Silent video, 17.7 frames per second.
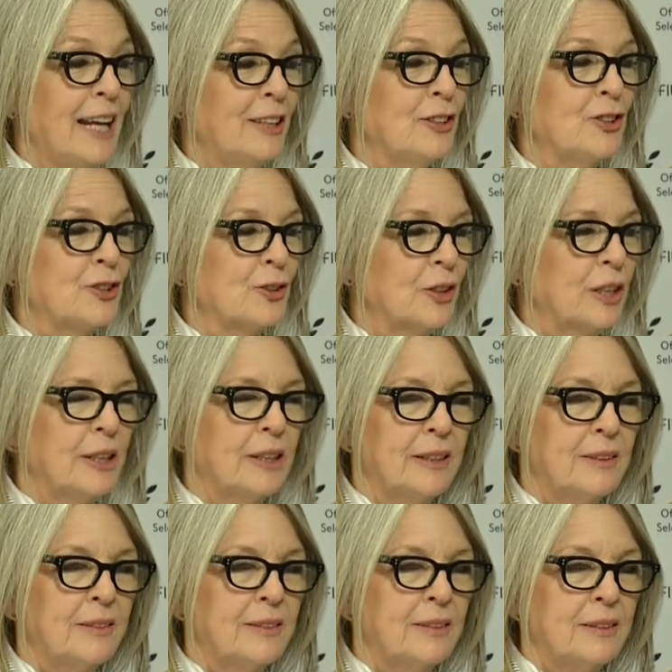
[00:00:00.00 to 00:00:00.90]
I enjoyed
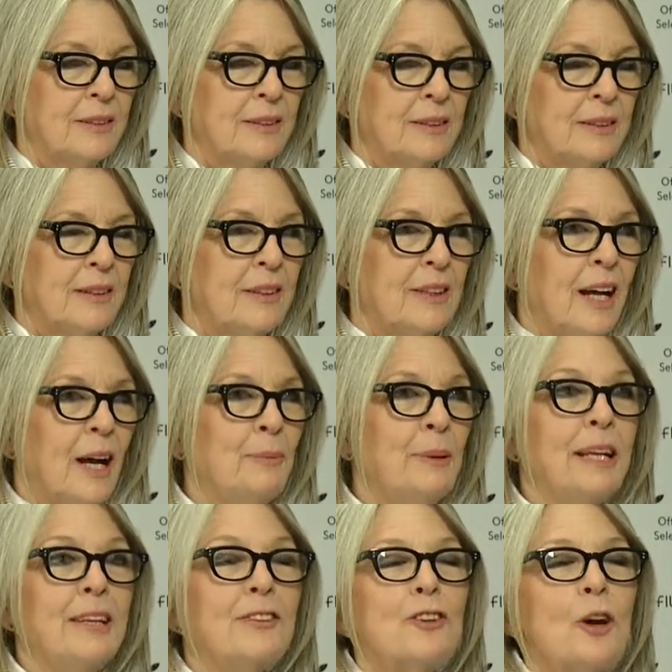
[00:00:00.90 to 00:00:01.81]
it.
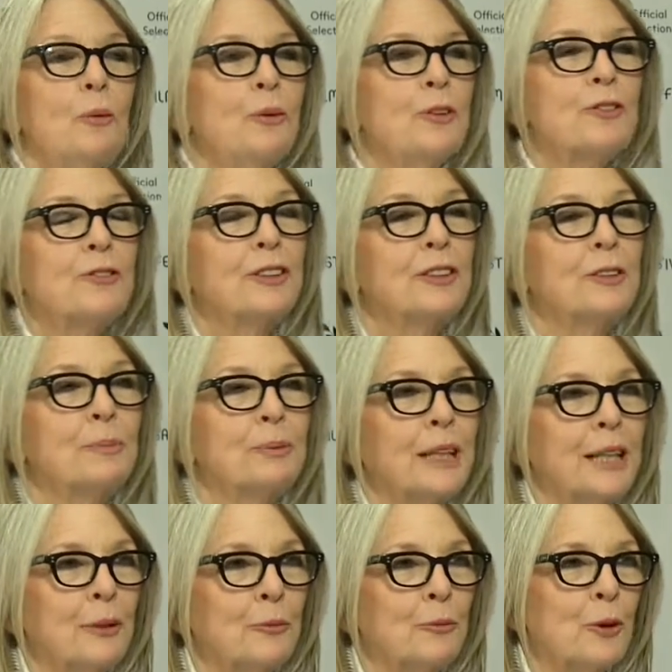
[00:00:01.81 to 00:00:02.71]
But it's always fun to
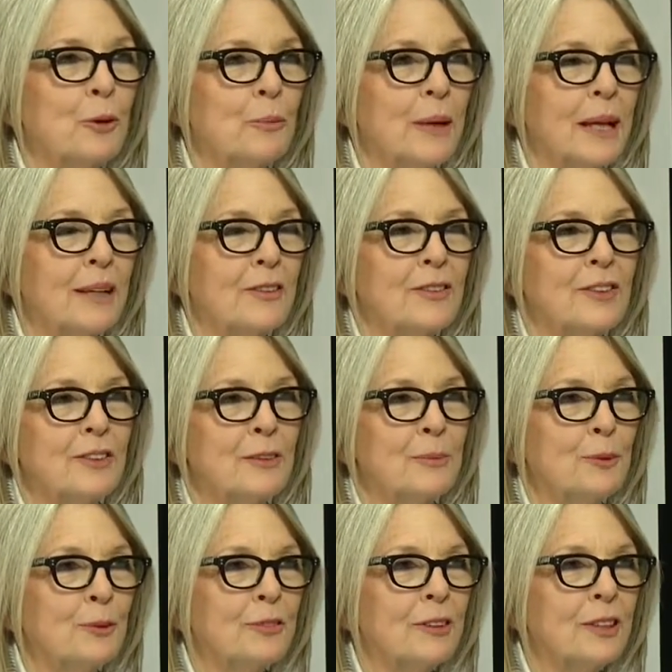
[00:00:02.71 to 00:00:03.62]
play a romance in
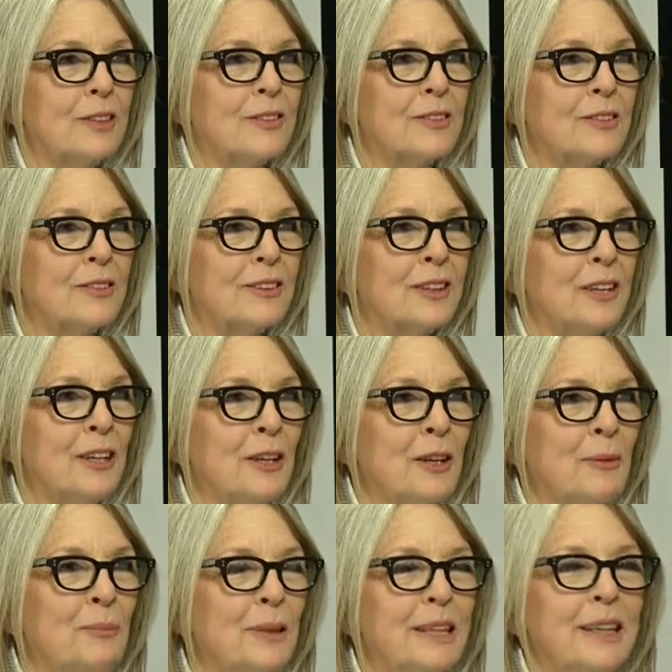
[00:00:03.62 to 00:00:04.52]
the movies
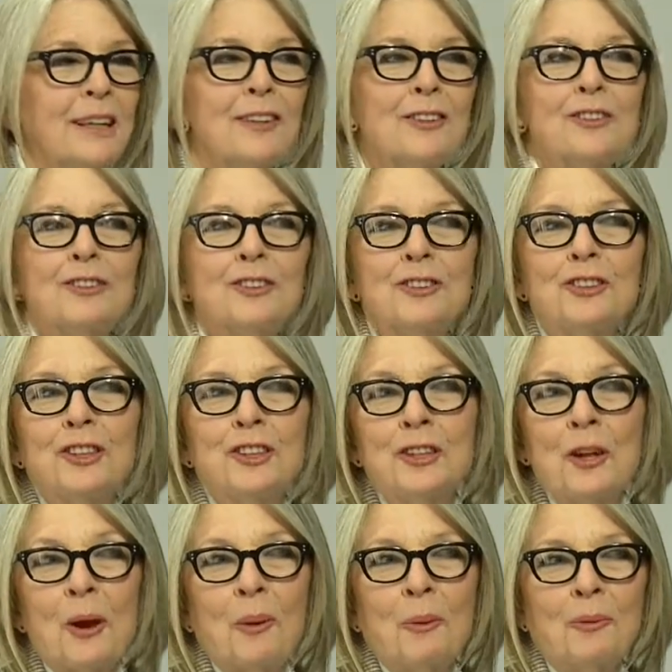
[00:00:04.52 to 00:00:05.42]
because, you
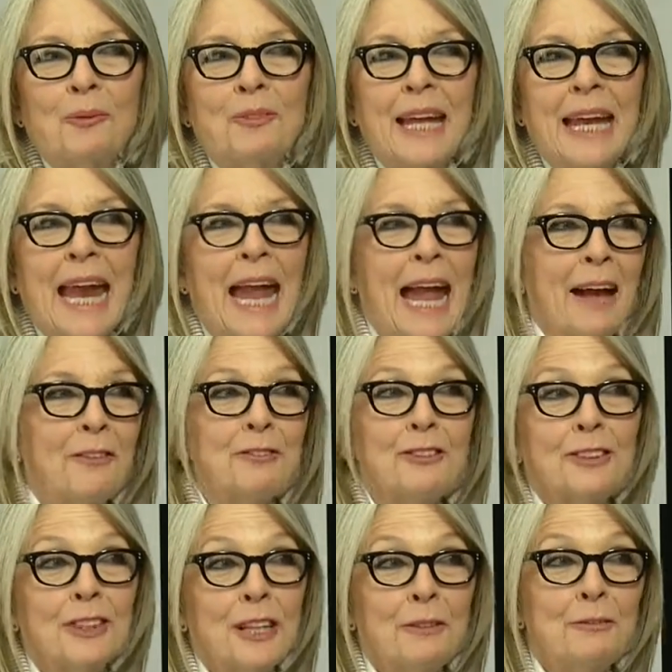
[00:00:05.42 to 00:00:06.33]
know, they have
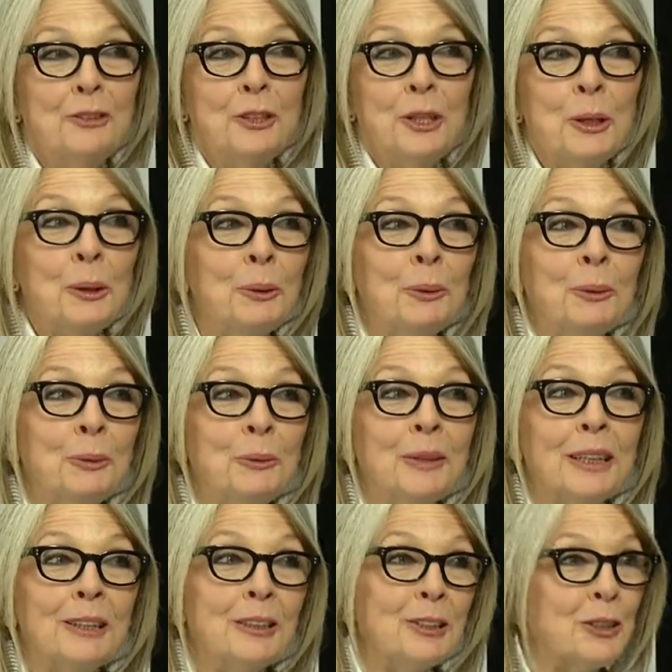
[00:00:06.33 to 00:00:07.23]
to love you
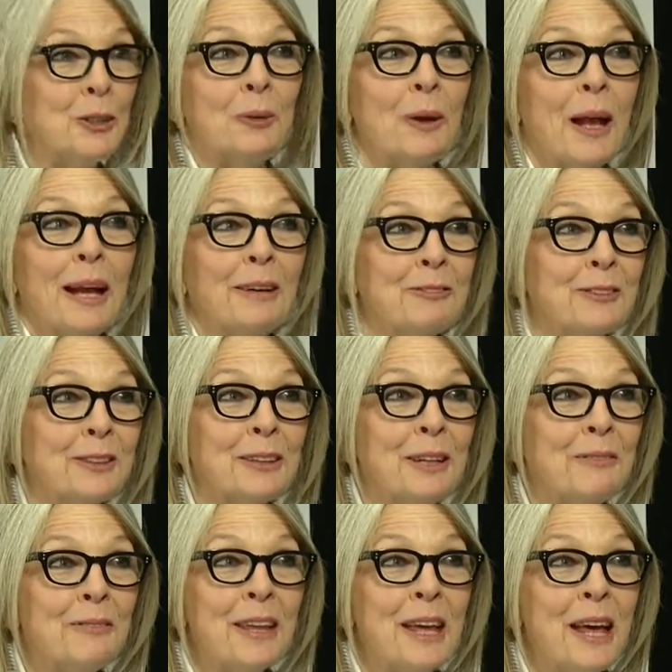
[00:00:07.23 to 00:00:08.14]
and you have to
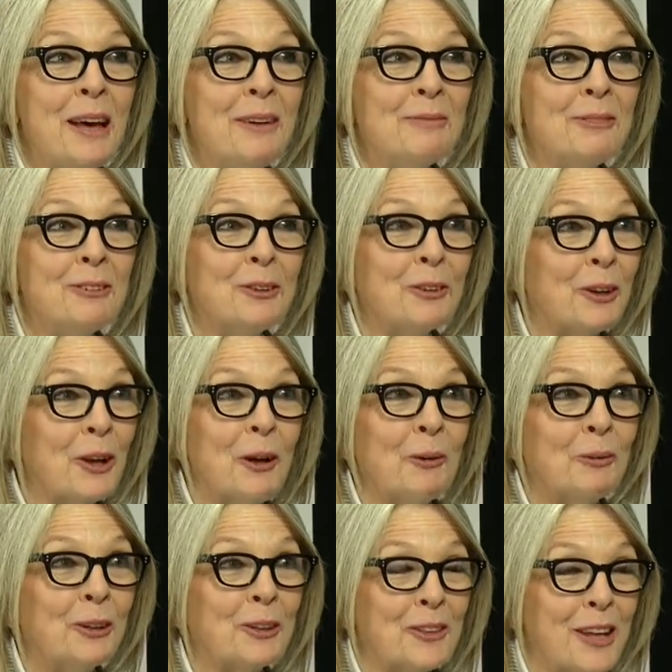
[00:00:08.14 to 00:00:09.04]
love them, so it
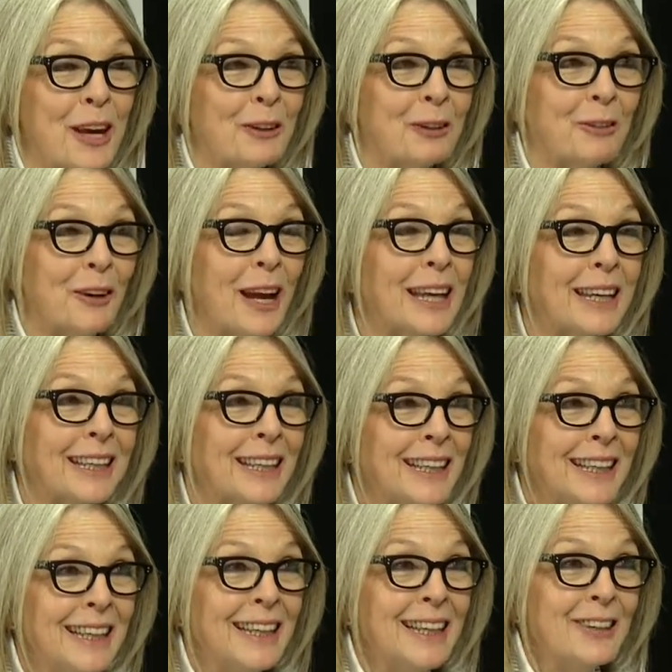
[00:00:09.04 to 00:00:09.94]
all works out great.
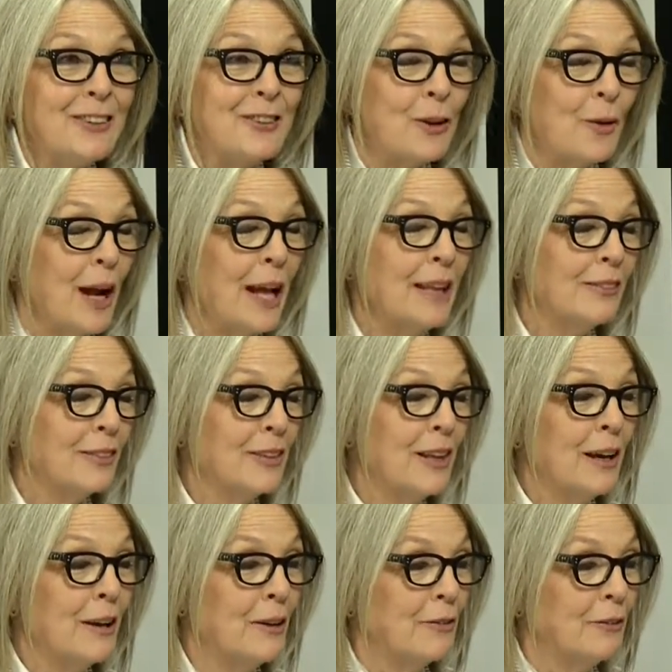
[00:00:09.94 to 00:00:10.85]
So I
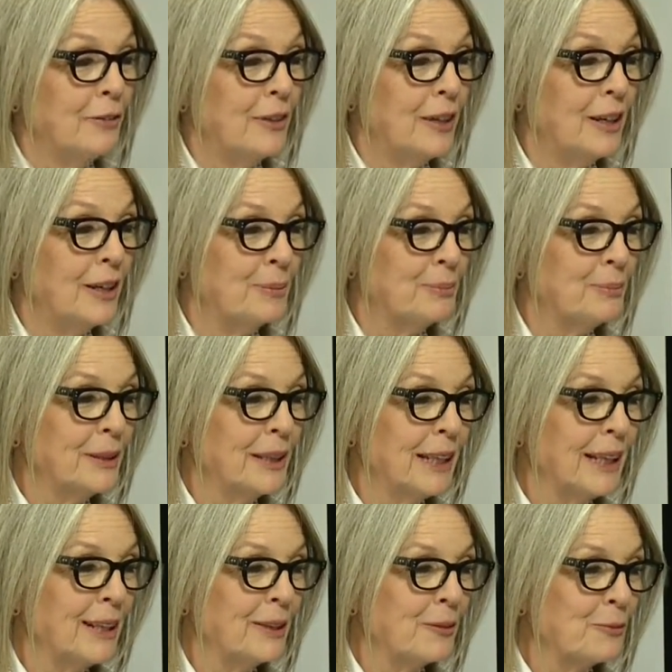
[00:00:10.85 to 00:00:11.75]
love
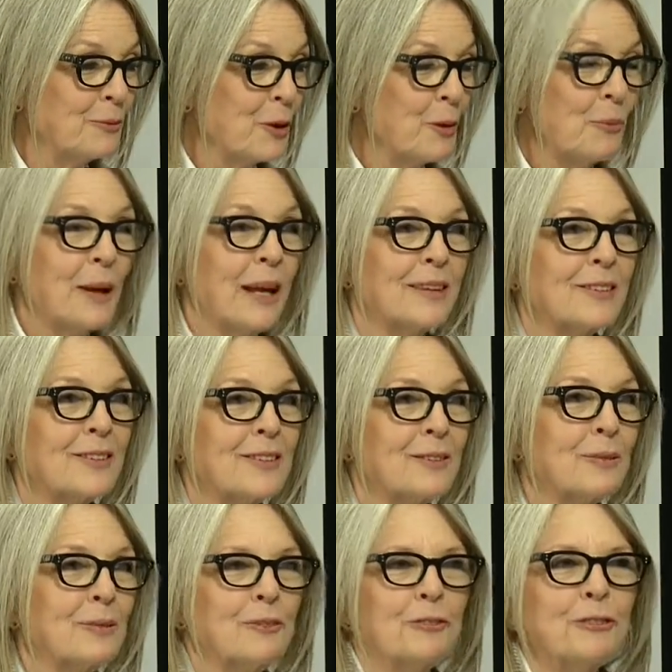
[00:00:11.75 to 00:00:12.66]
playing
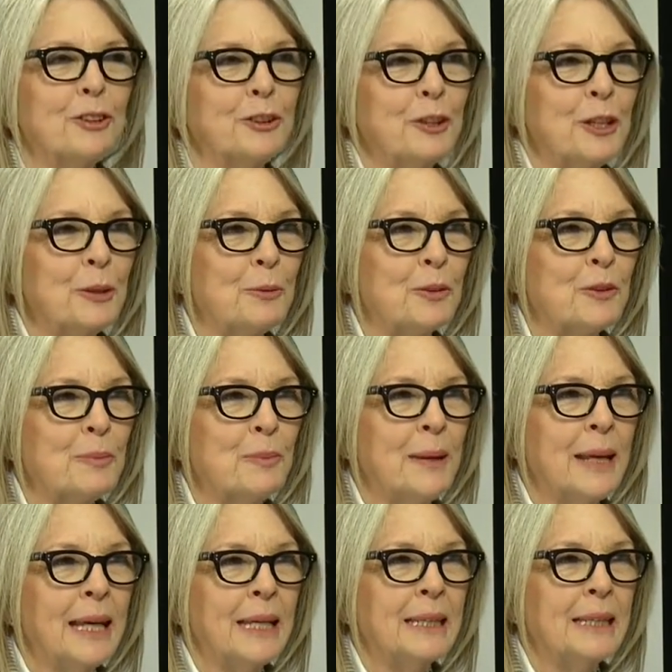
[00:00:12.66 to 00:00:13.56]
romance, flirting with
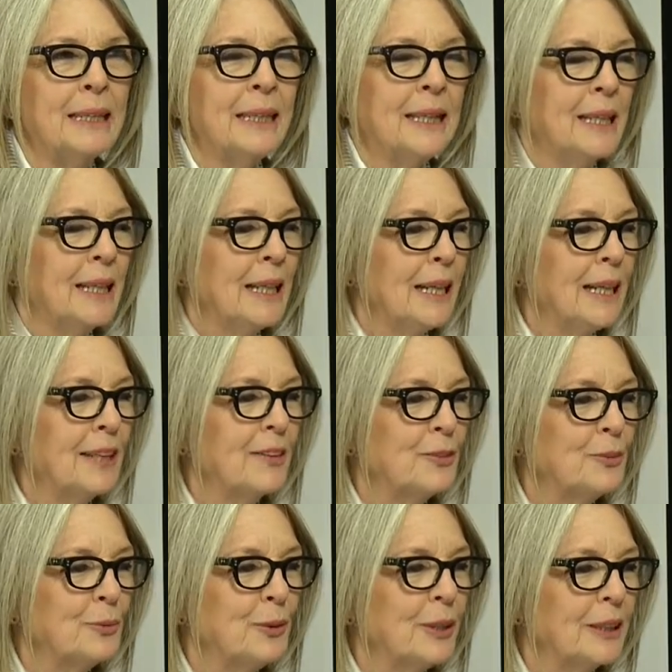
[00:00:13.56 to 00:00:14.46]
men.
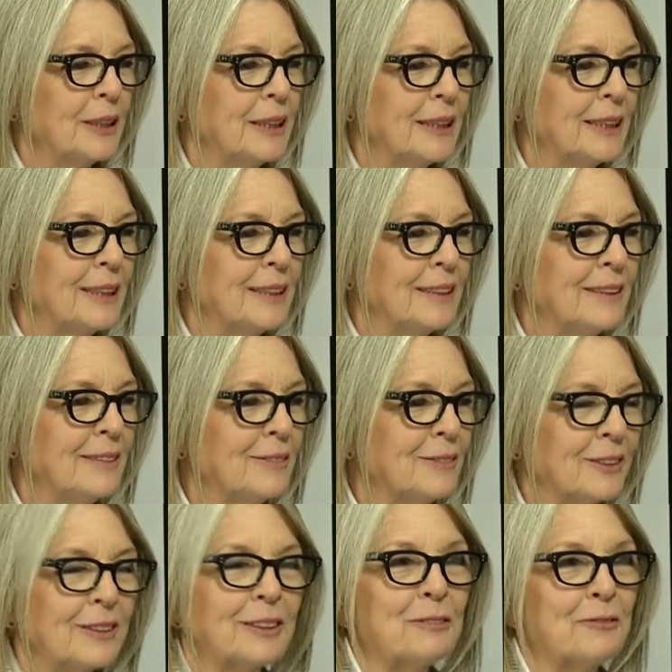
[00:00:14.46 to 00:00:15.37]
It's really,
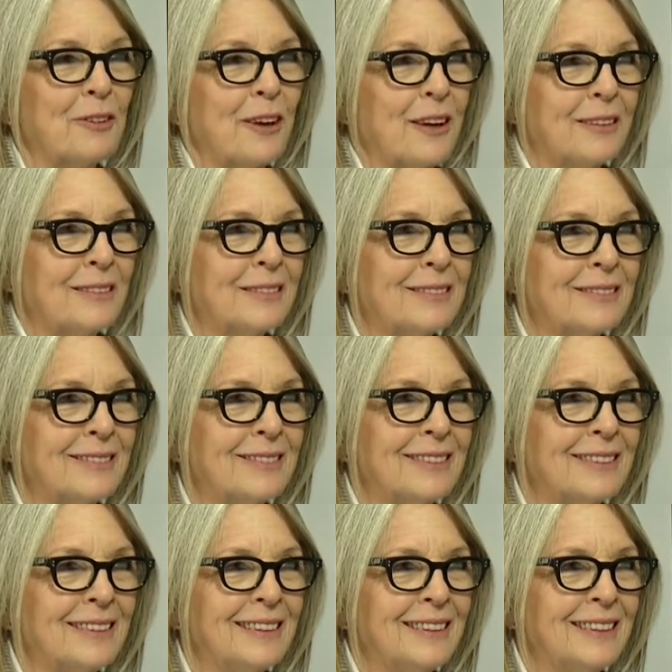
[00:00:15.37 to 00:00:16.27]
really fun.
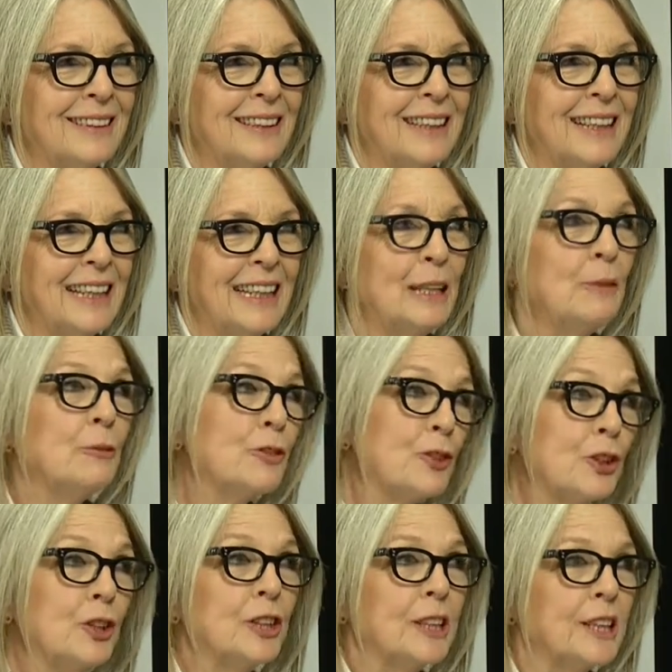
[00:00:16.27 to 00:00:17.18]
You got He was
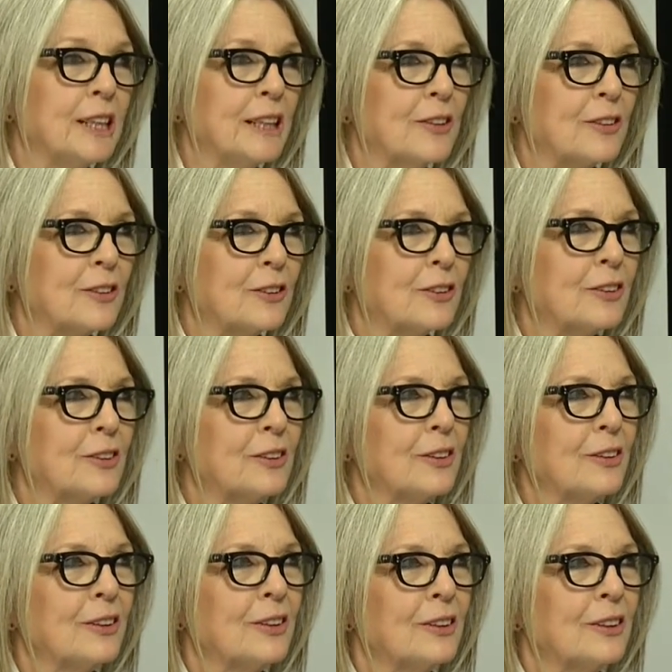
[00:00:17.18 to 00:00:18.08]
a good kisser,
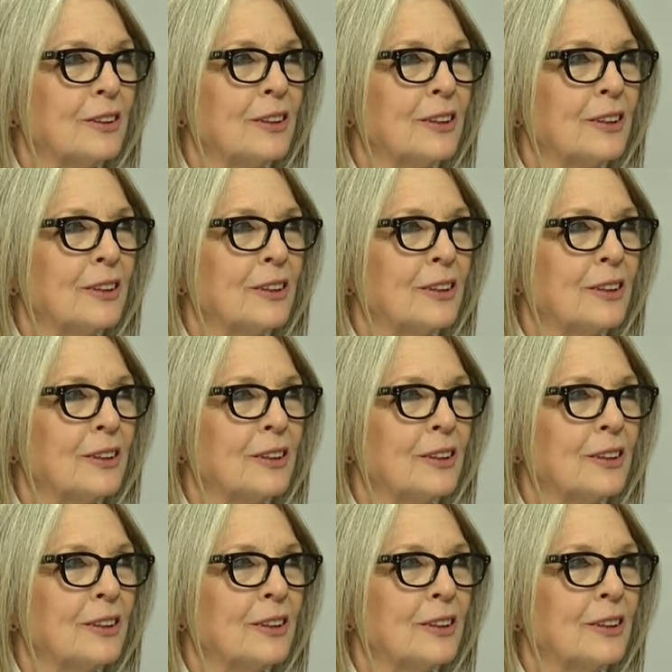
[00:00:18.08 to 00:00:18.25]
too.